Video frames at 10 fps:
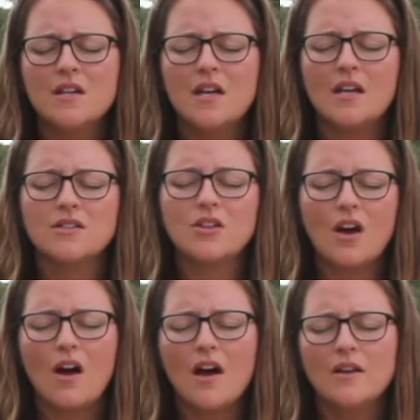And
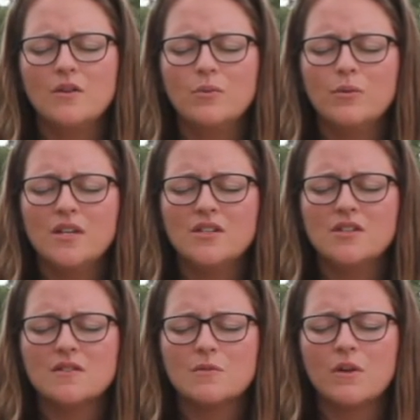God, we
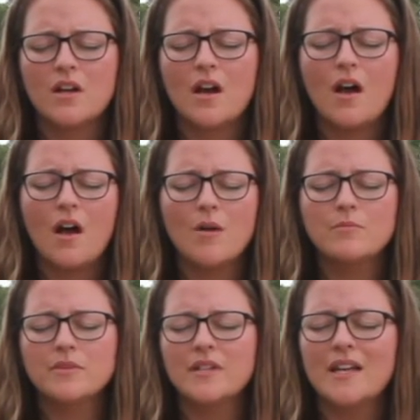just want to
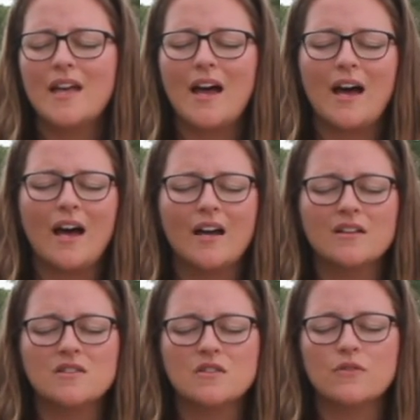humbly
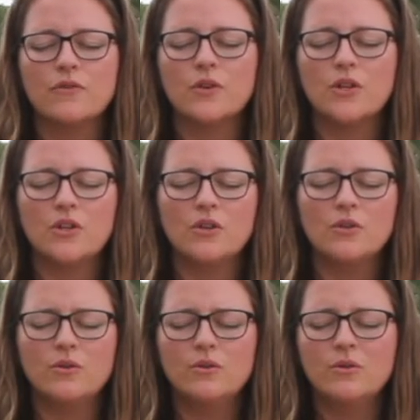ask for
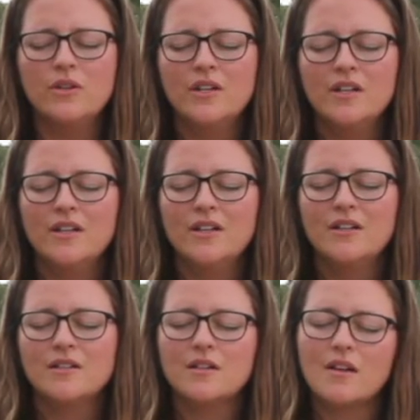you
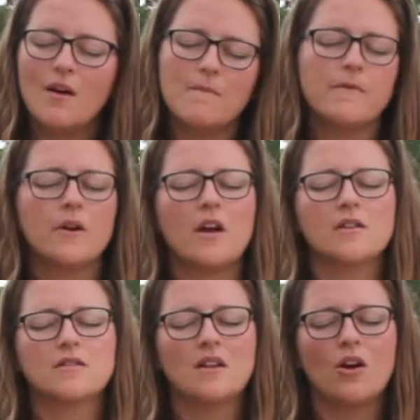to comfort
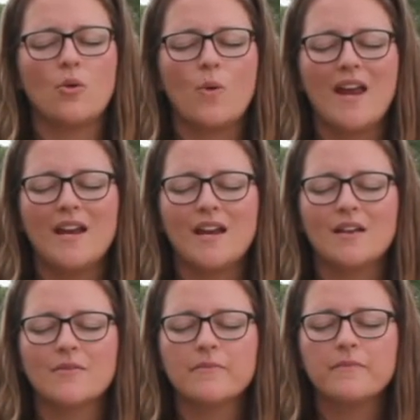us in our
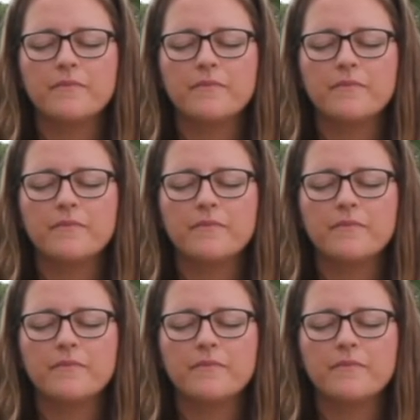waiting.